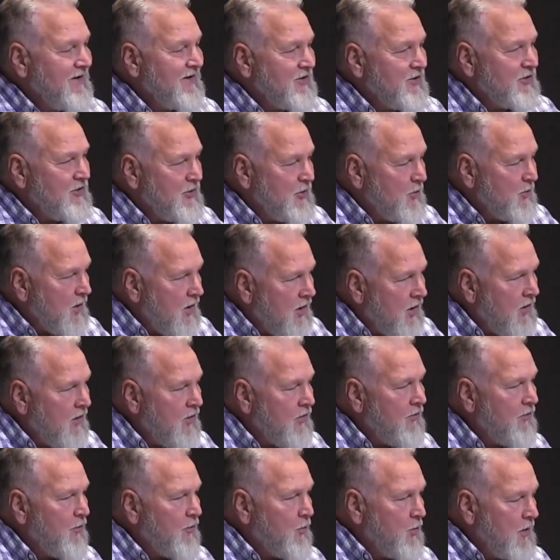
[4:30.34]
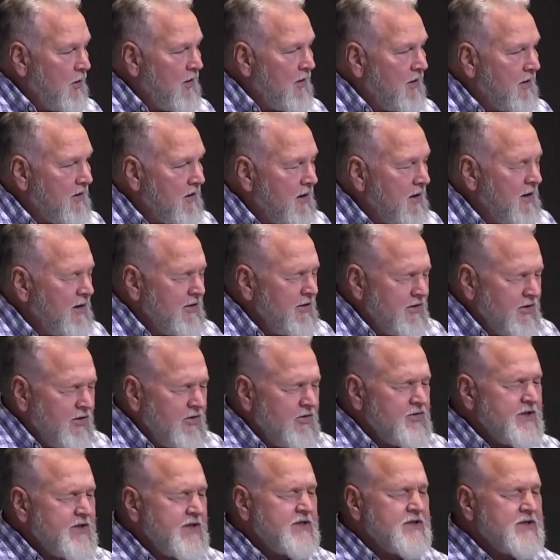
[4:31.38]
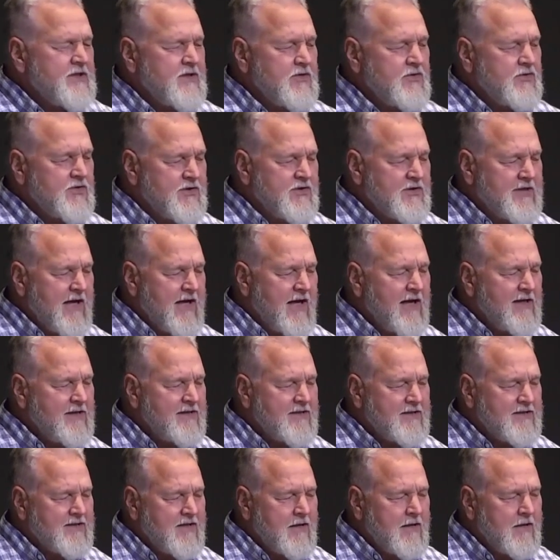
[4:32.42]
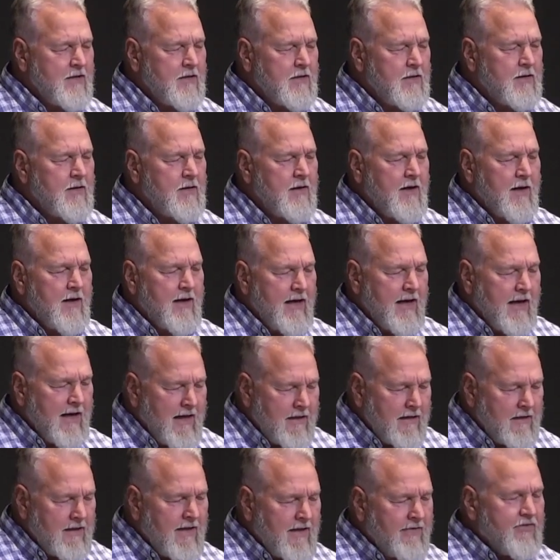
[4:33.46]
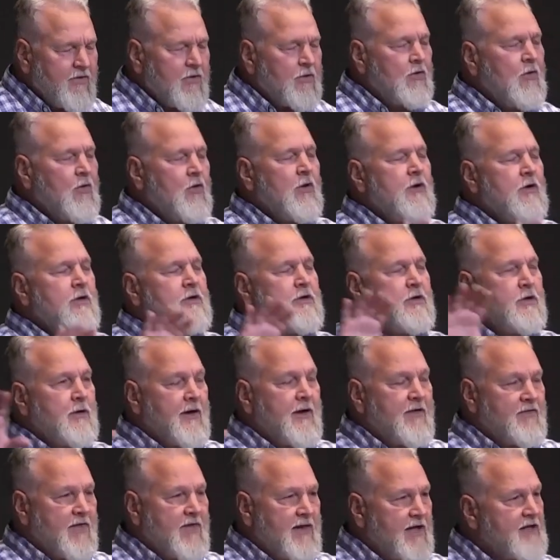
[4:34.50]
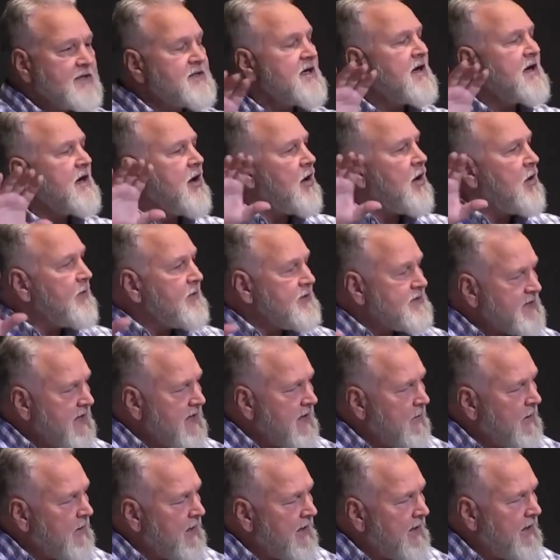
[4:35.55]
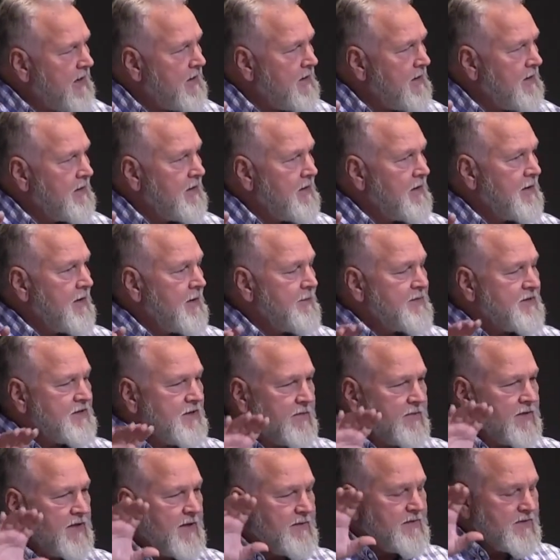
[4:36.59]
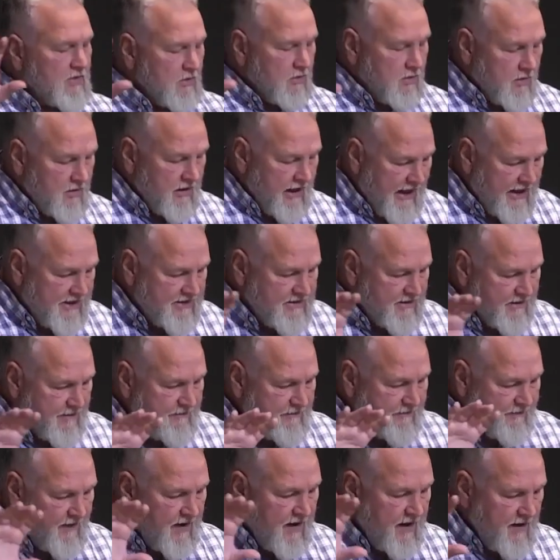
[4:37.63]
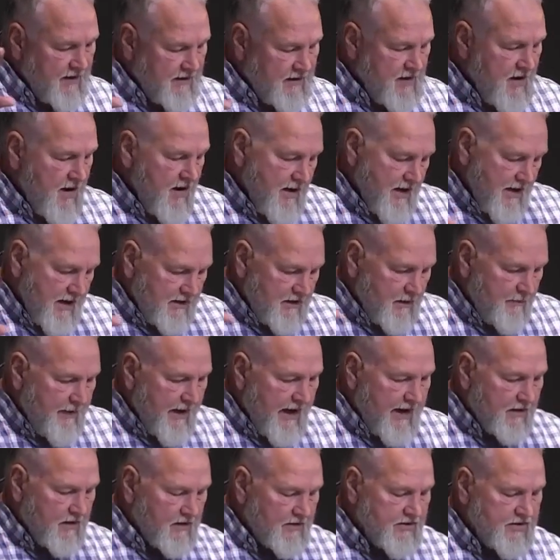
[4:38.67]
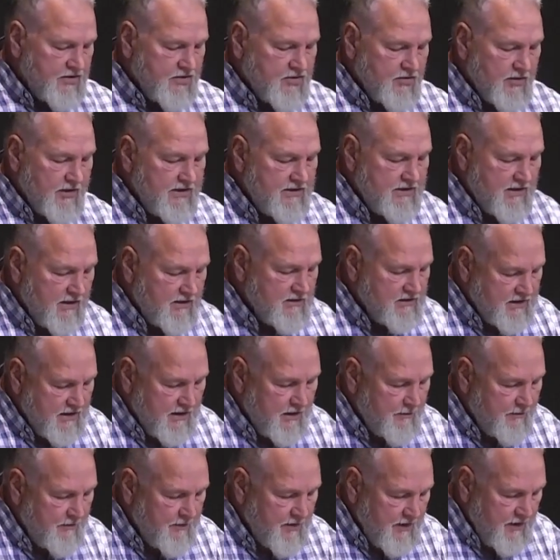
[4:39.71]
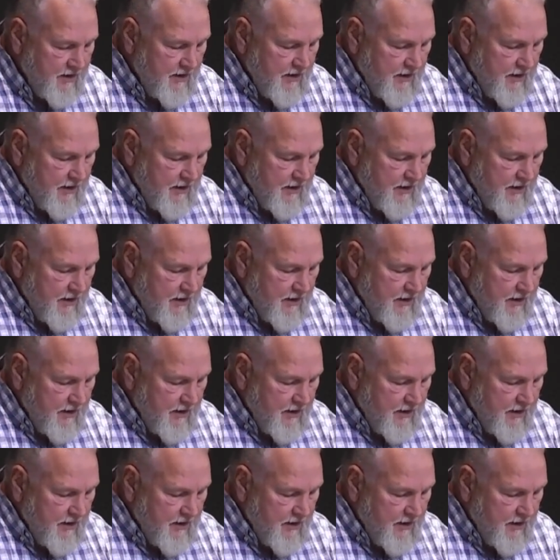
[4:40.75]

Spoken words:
to do all the work. You just to stand still and let the Lord do everything. It's not always that way. Sometimes the Lord has them fight in the battle and strengthens them.